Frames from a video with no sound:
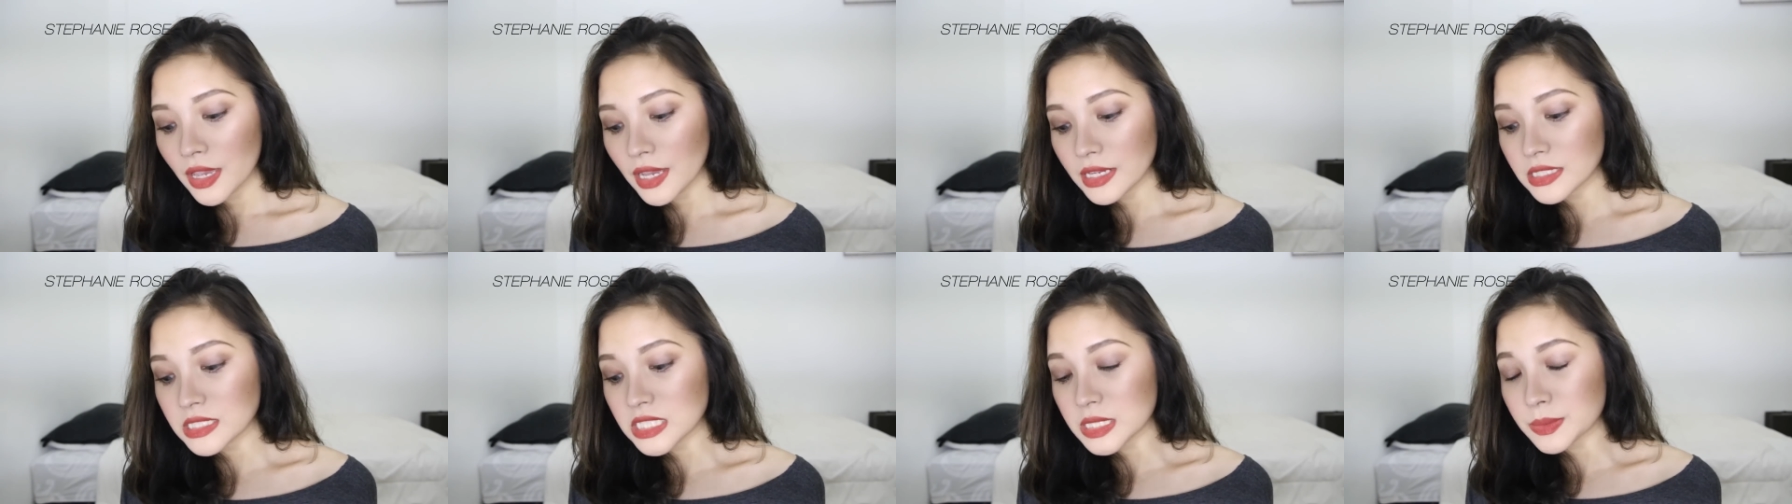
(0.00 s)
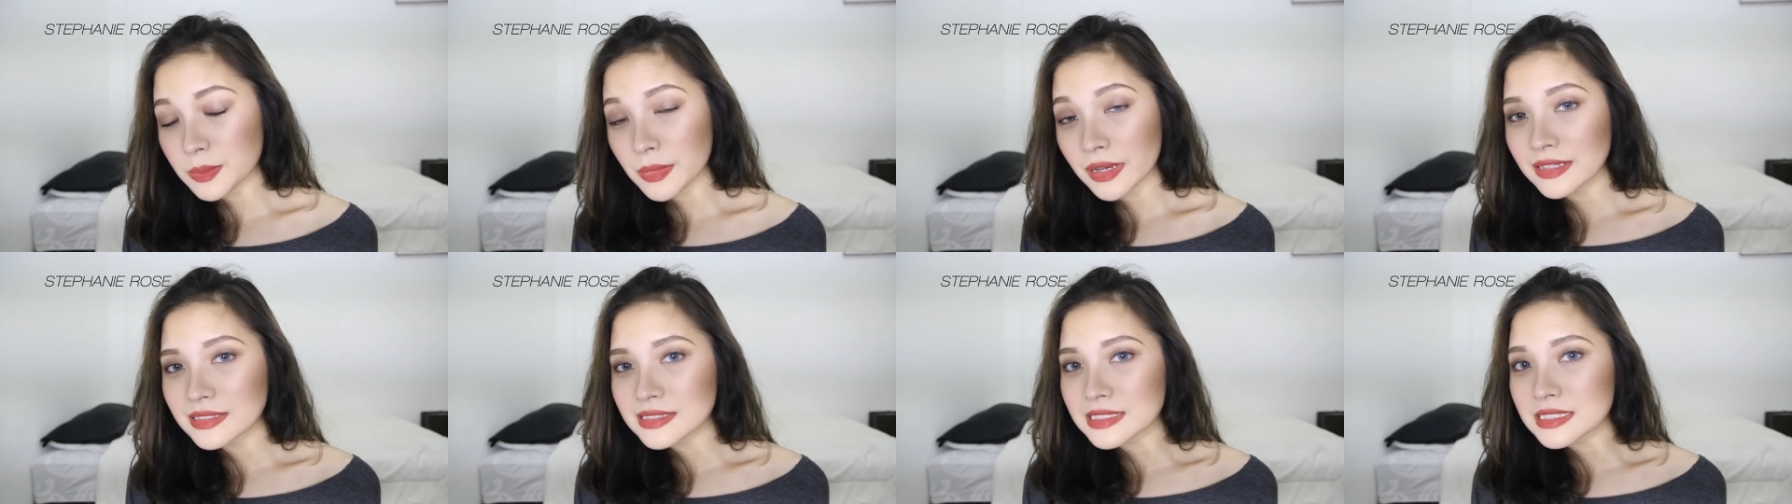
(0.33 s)
and
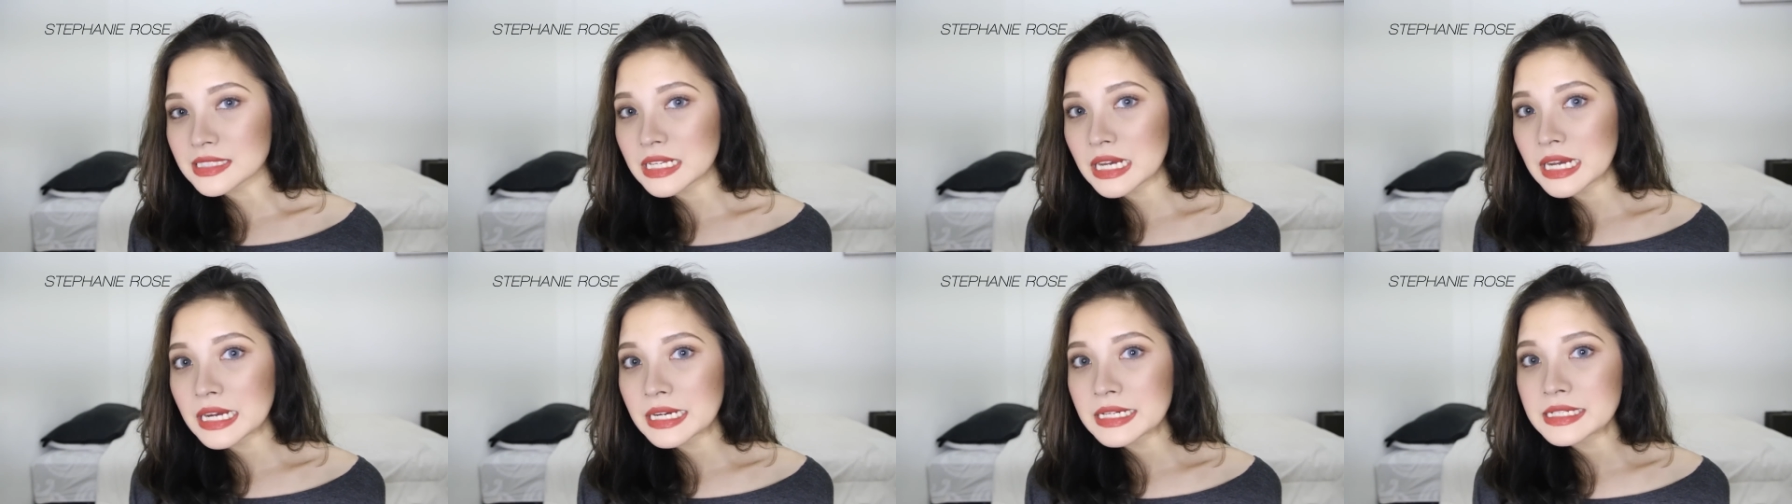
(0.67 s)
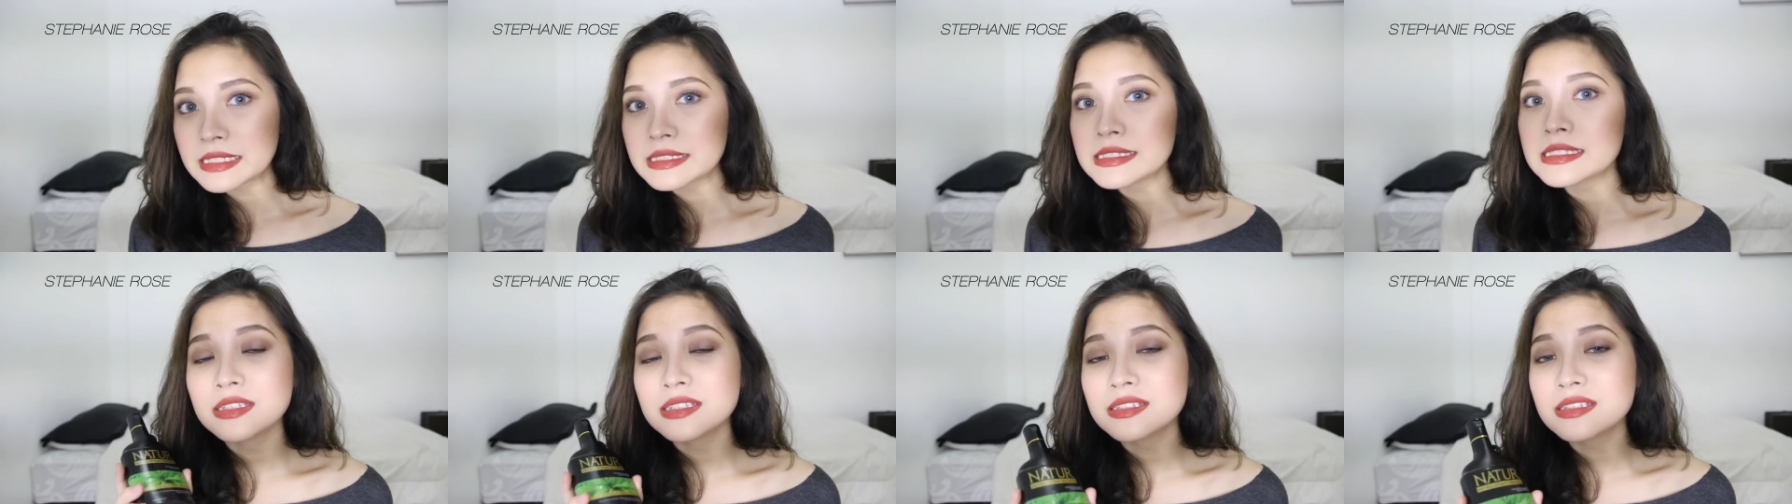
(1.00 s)
smells
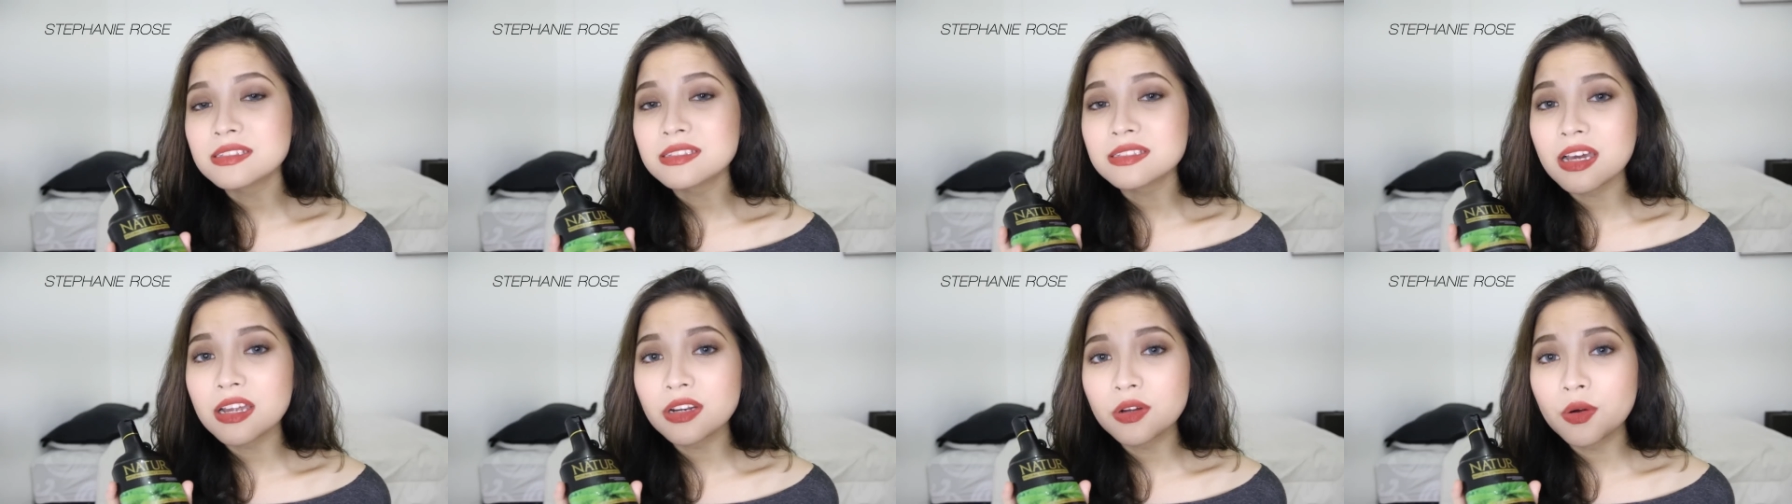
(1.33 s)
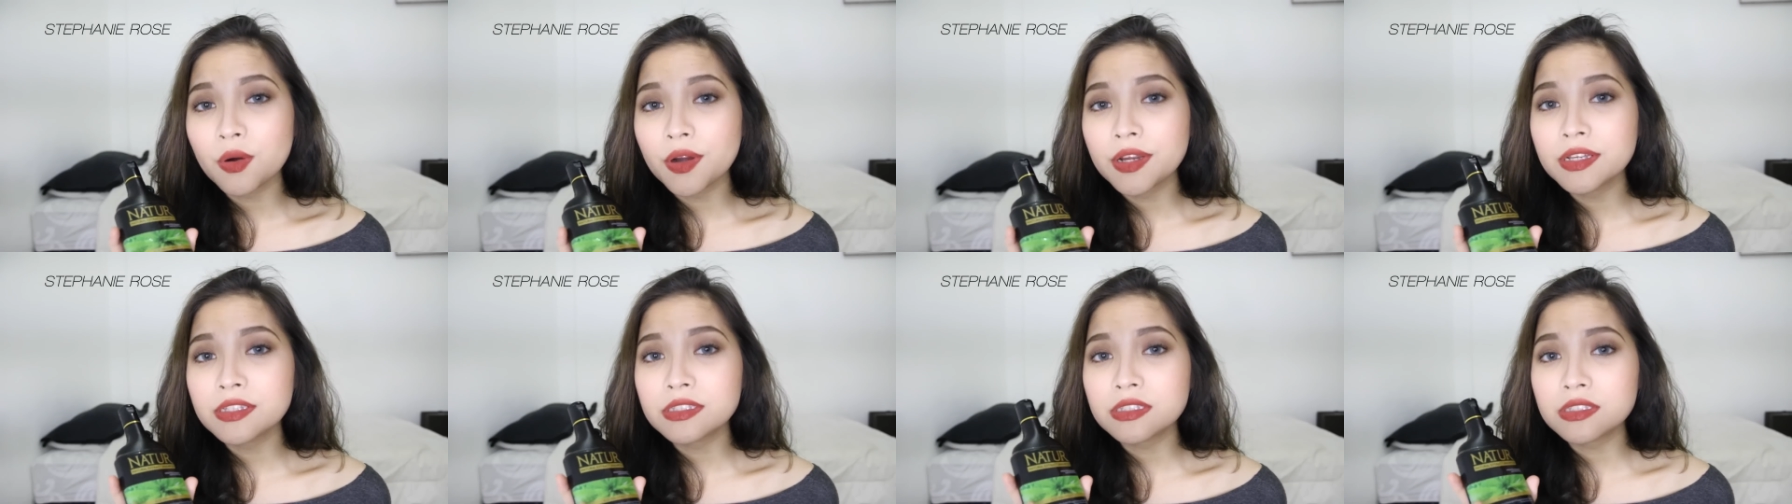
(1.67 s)
nice this is not
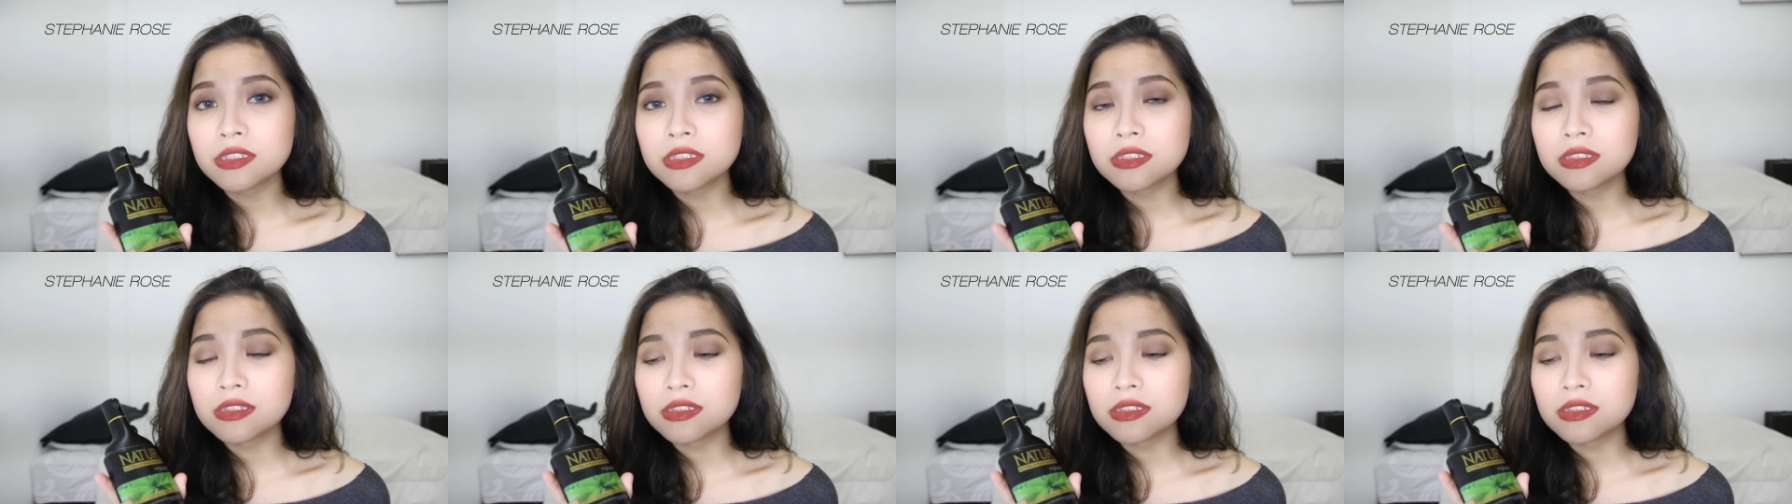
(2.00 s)
going